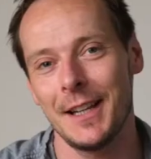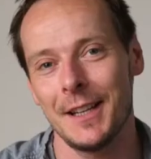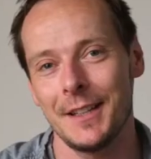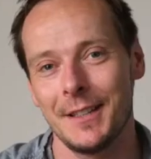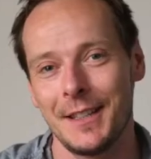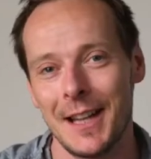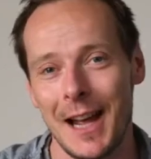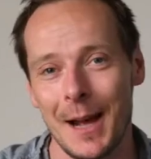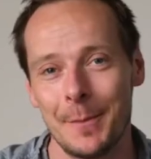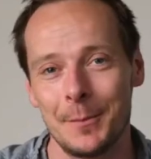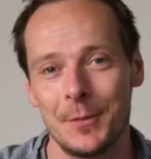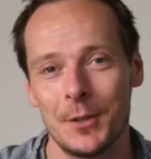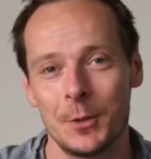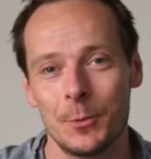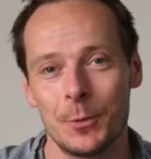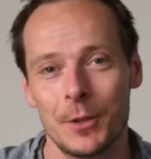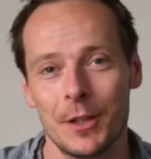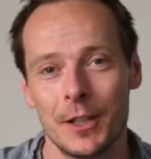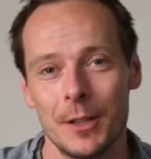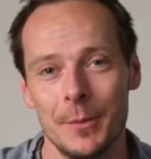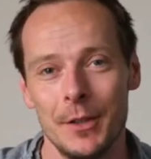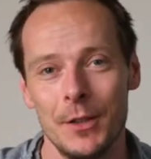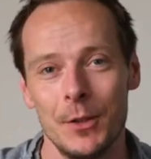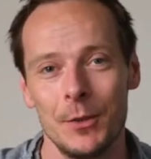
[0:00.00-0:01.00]
adapter we're
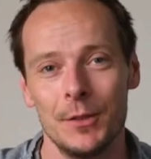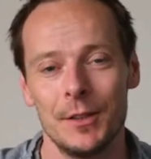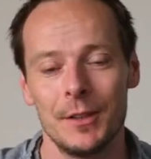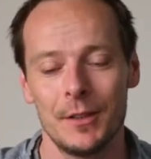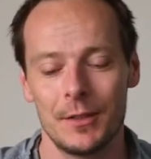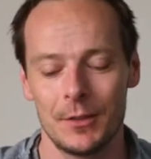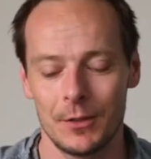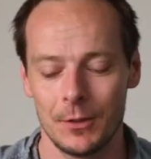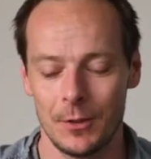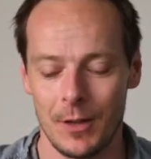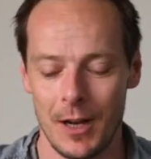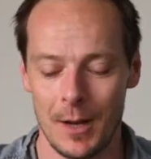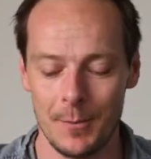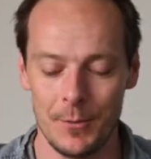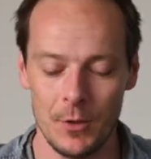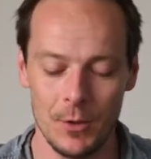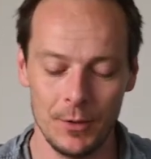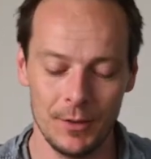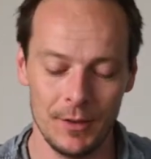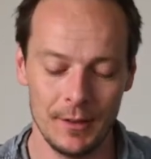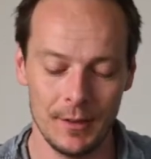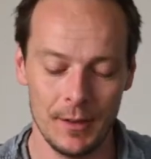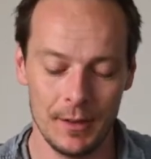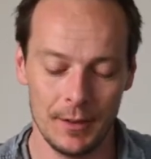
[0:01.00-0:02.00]
going to be using. So I'm
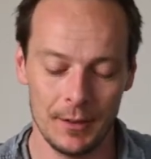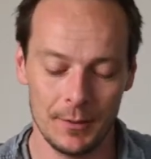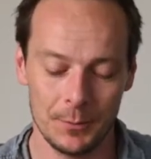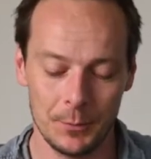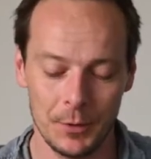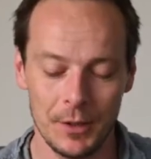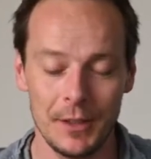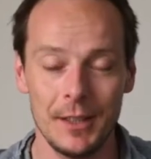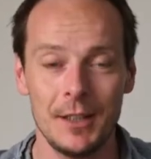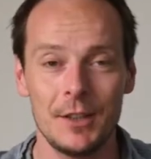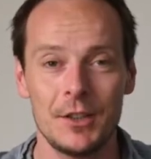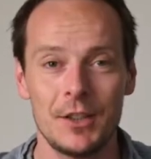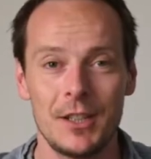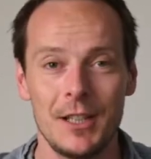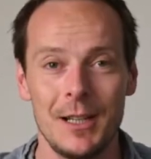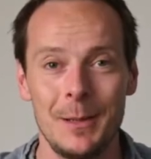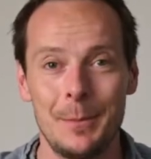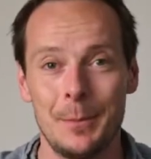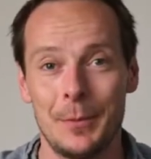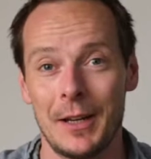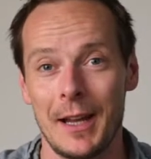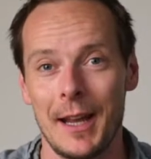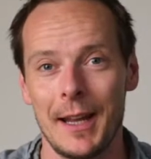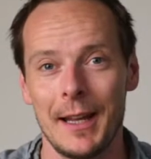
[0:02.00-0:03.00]
using this pretty
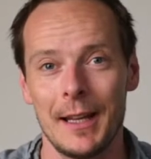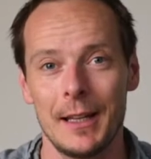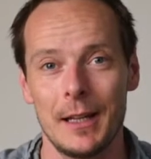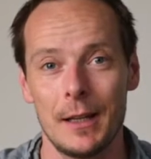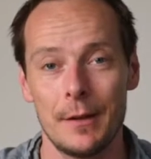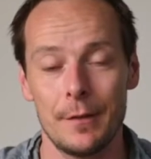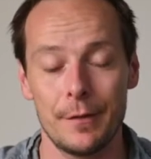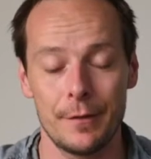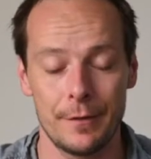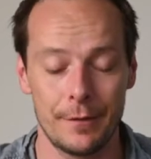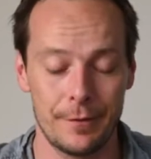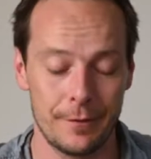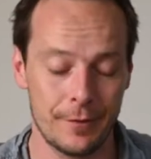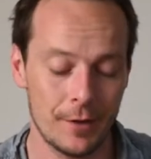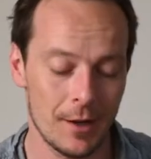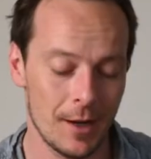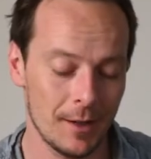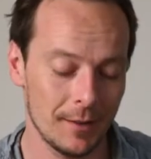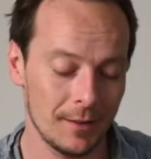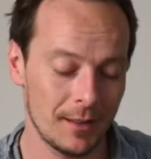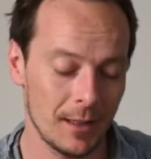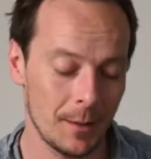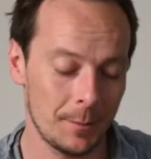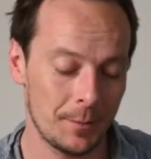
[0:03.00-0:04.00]
cheap K&F
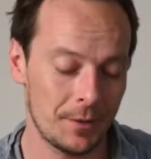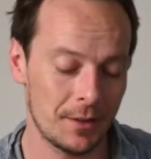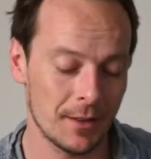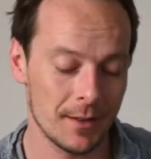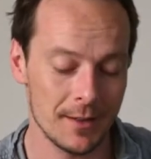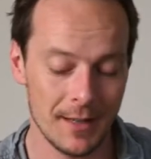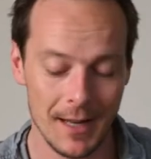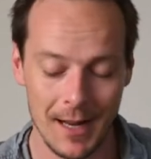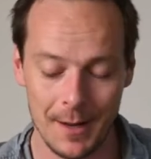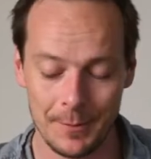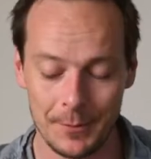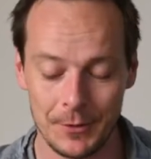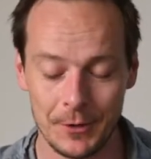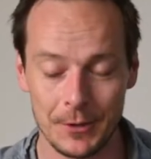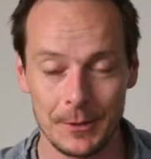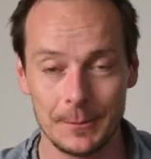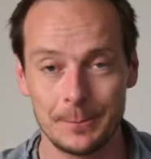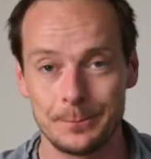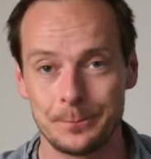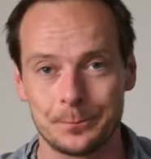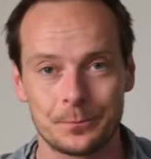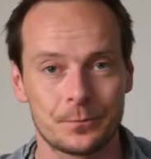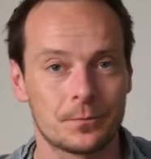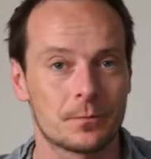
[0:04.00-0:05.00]
concept adapter.
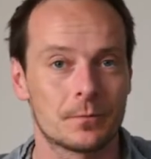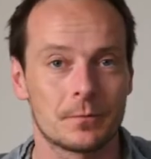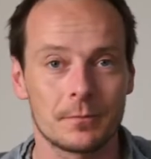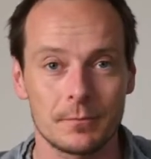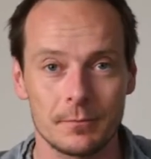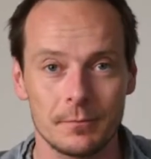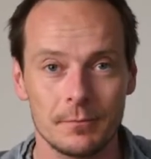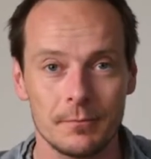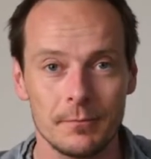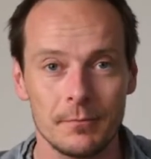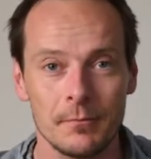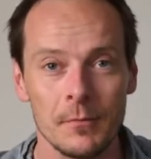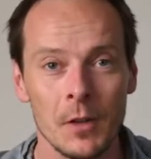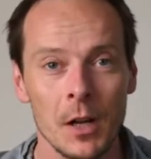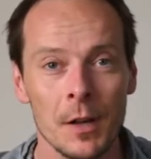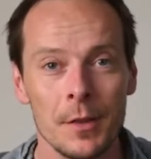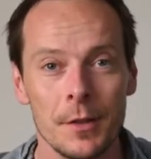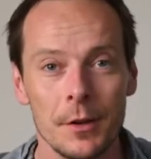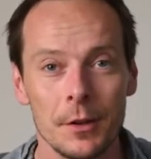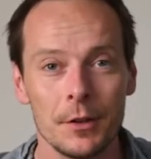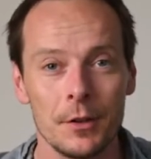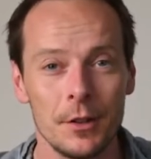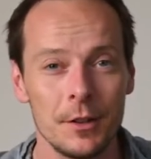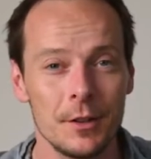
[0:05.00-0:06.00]

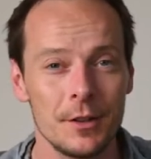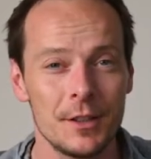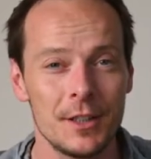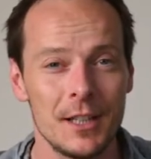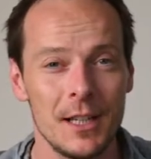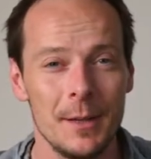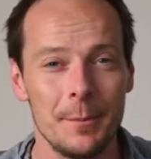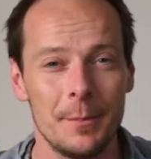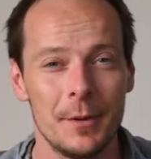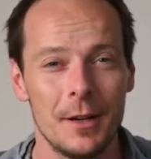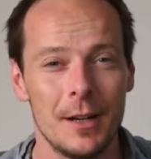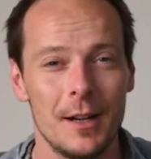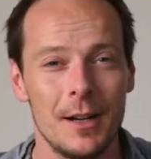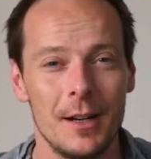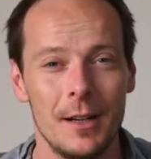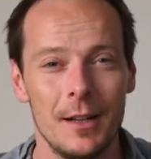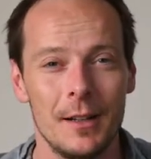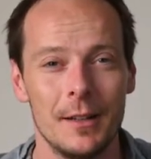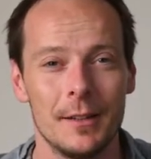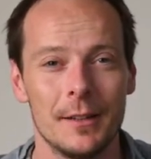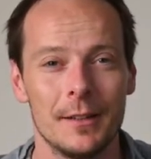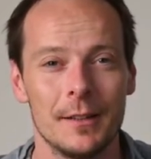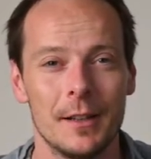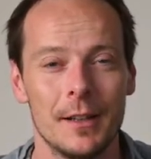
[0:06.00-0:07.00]
They're dirt cheap
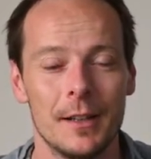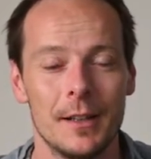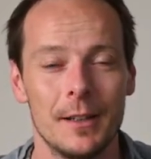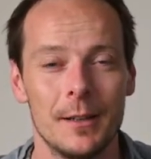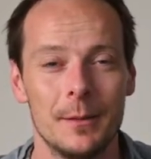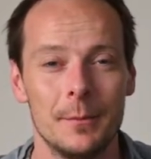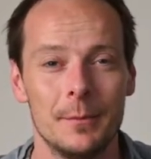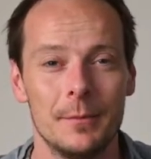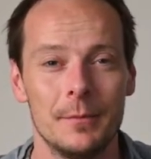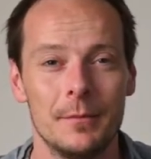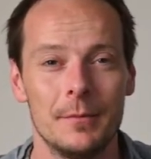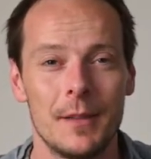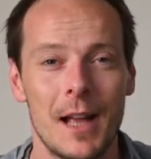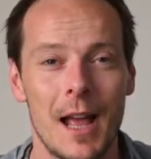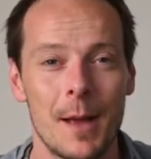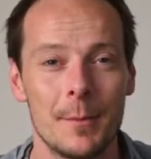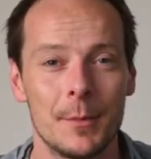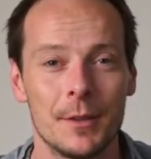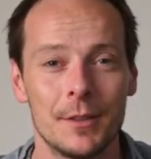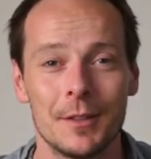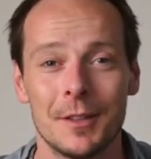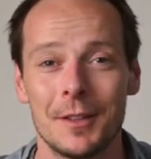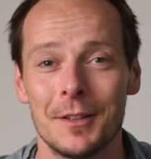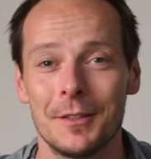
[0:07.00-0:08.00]
on
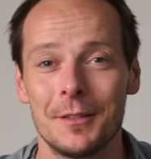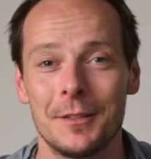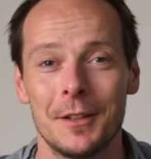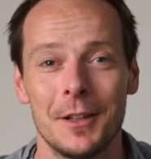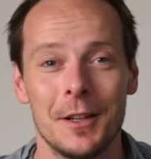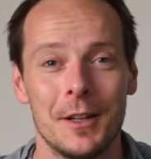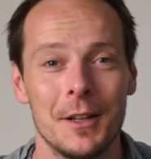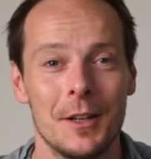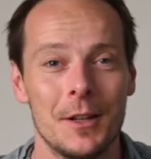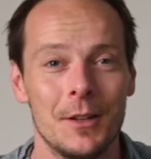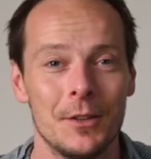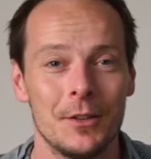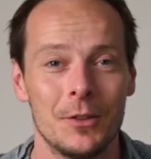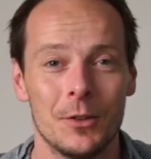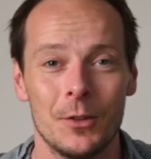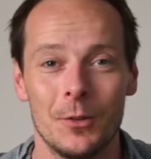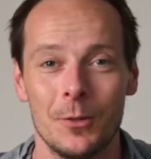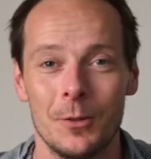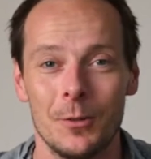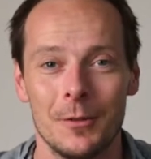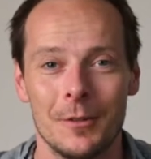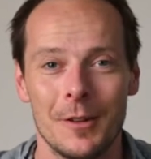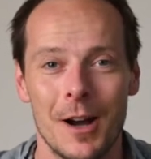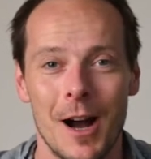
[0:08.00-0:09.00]
Amazon. So
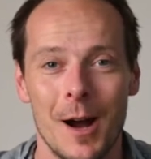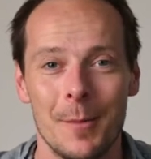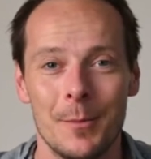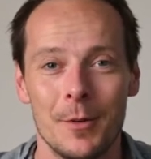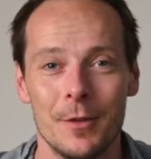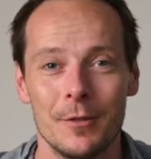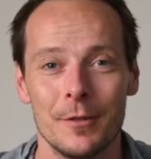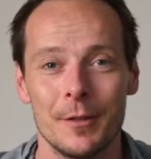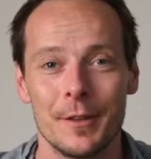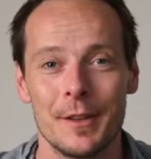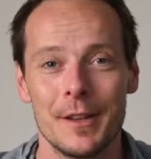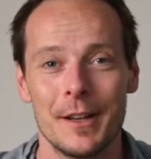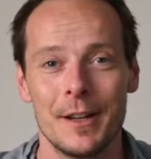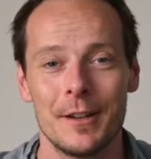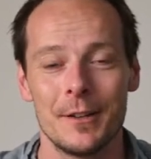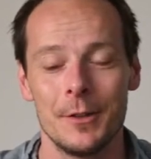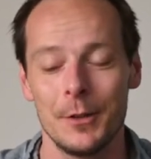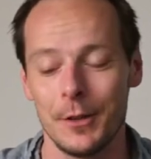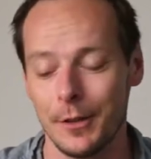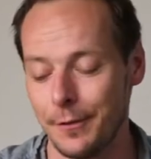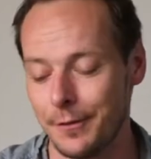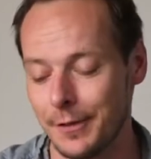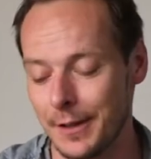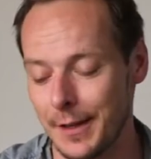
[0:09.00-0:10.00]
hop over there, you
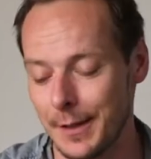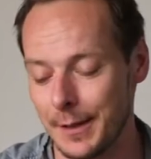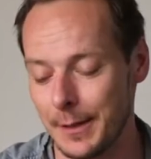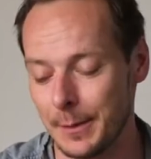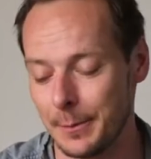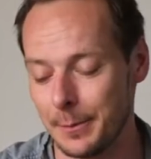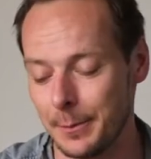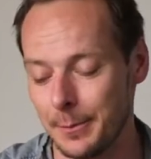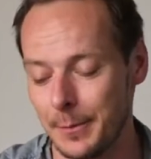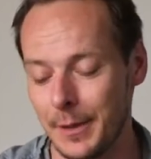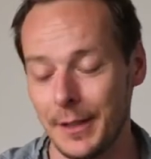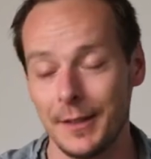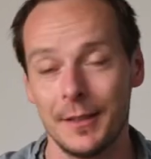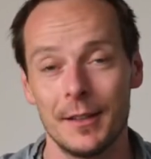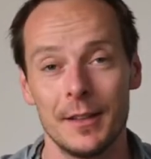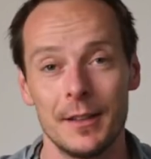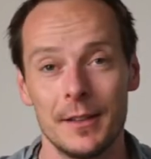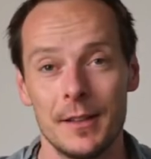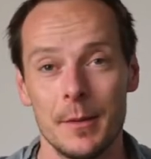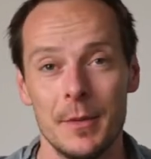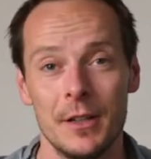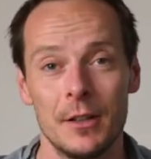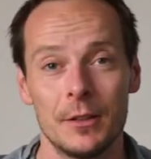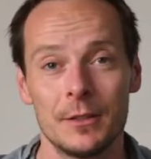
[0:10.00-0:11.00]
can find them. It's
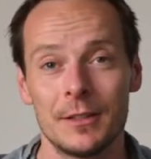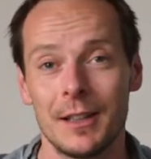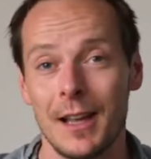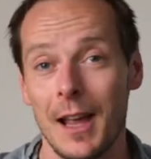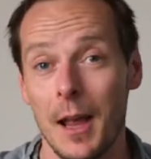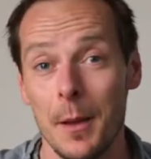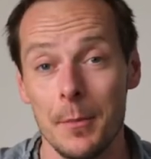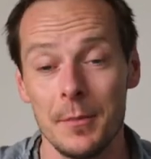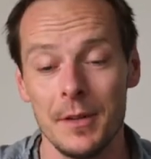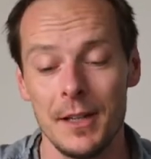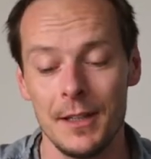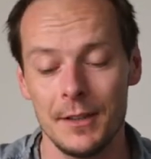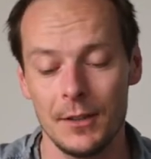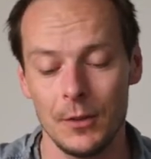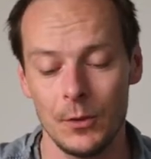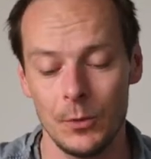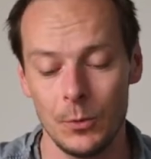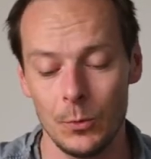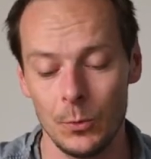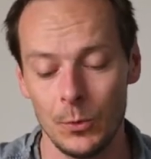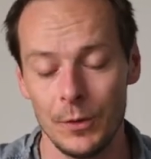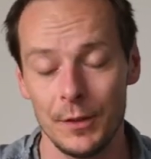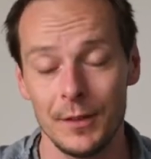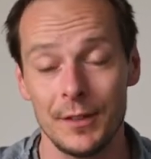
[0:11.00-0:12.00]
the Minolta MD
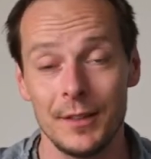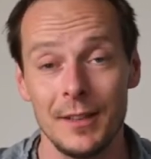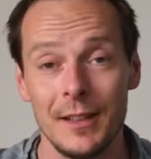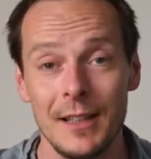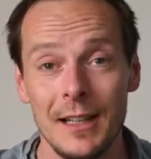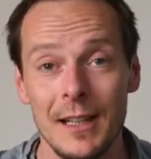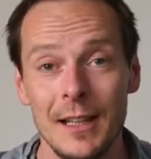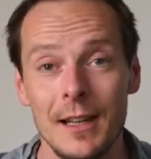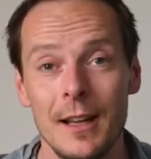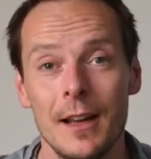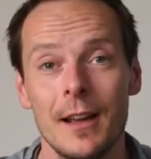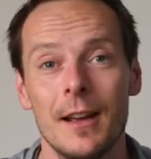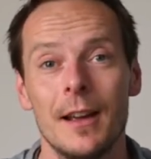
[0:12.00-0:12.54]
to Z